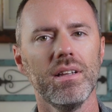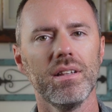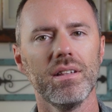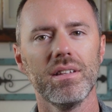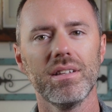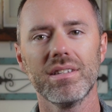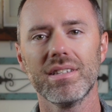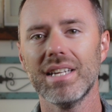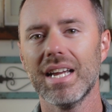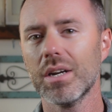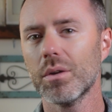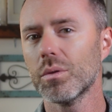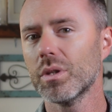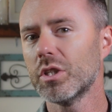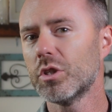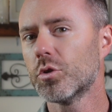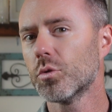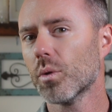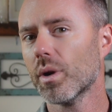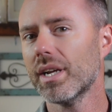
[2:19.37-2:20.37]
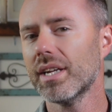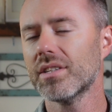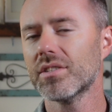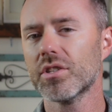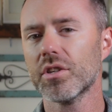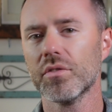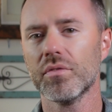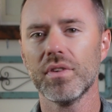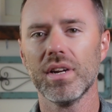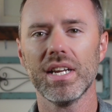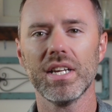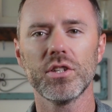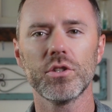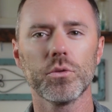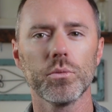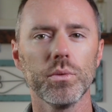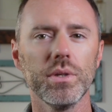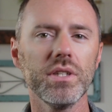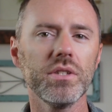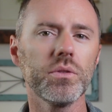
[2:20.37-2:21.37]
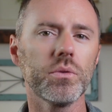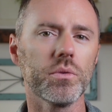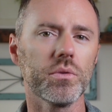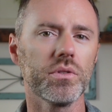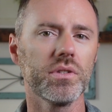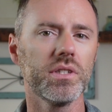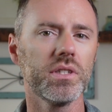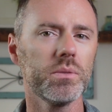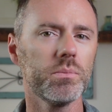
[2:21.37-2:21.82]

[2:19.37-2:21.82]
This not only drains their financial resources,